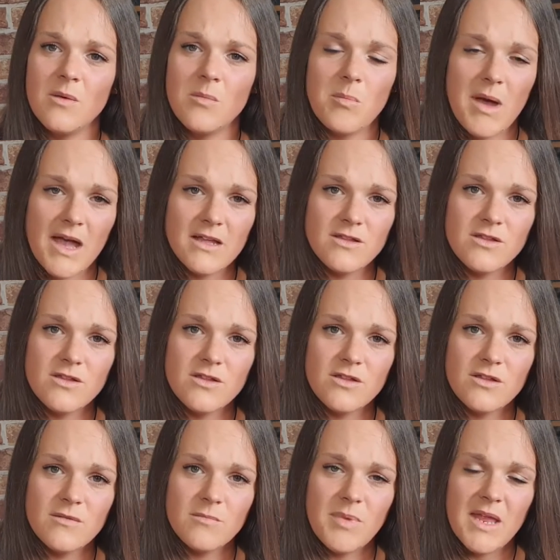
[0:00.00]
badge,
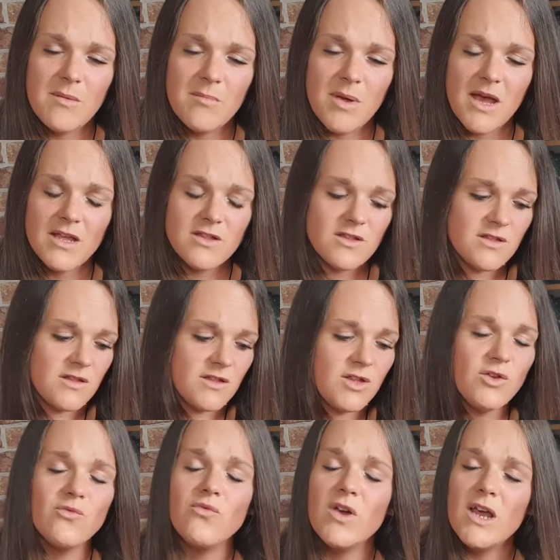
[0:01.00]
pin badge.
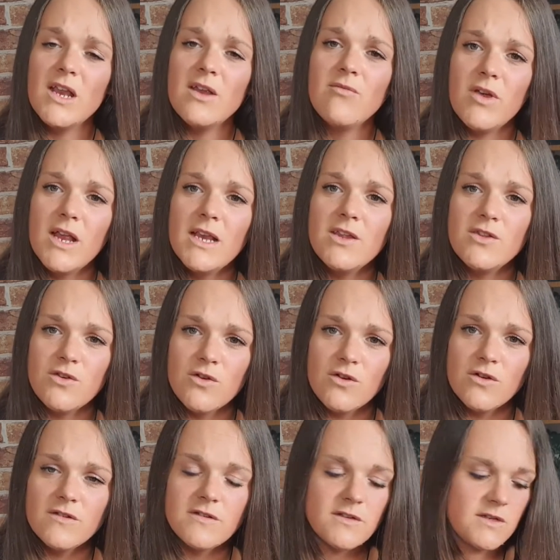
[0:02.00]
You really, really
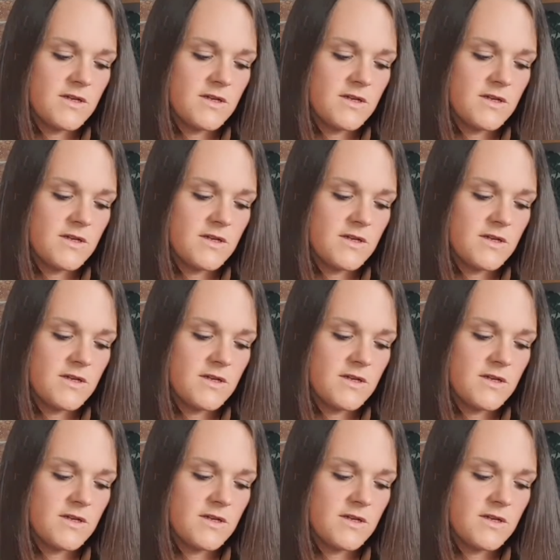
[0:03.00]
should.